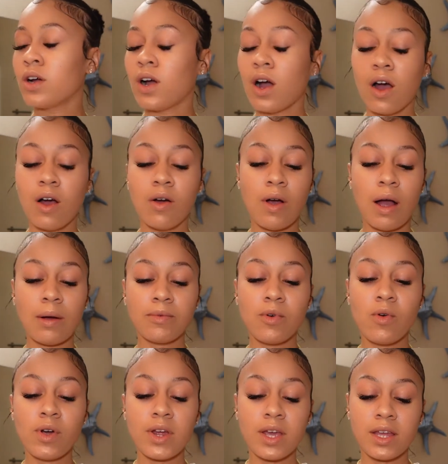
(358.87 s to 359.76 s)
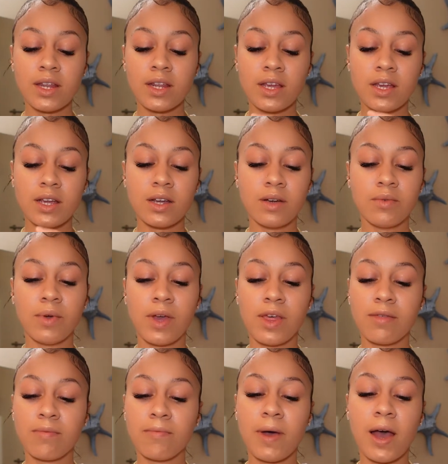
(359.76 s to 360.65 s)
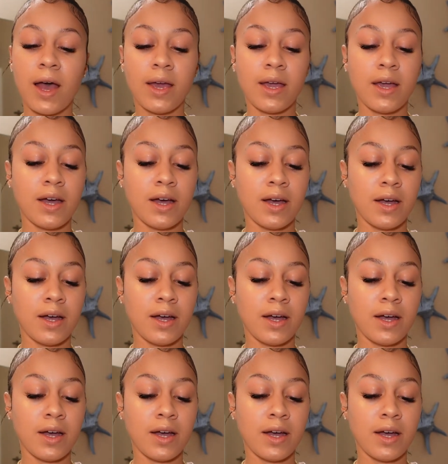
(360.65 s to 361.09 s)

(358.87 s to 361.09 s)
Oh, I'm going in here with my